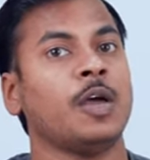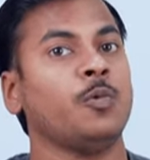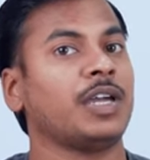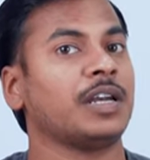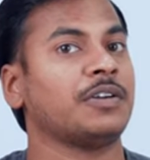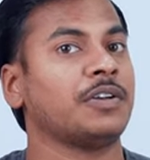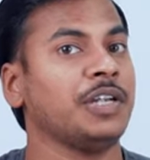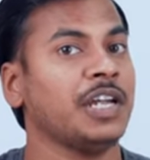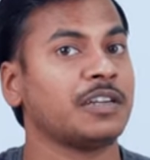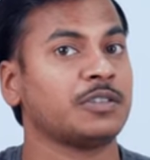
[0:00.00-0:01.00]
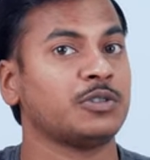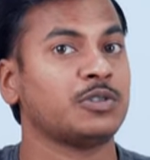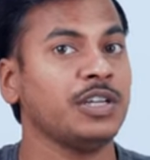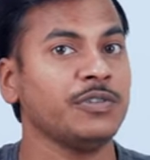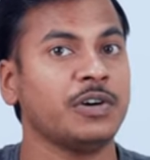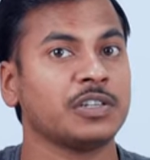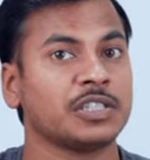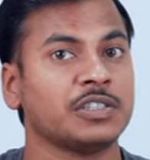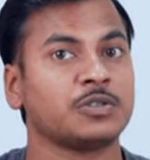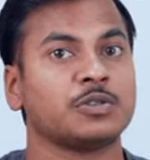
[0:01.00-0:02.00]
we can create three
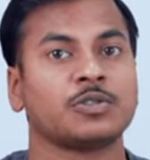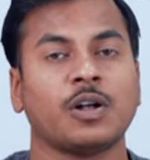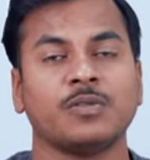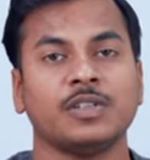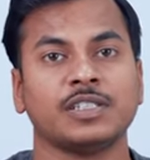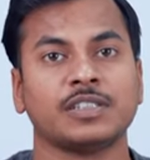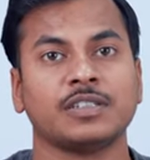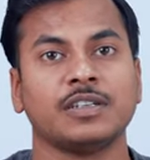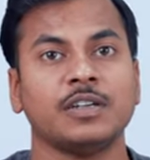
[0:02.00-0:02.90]
functions to solve this.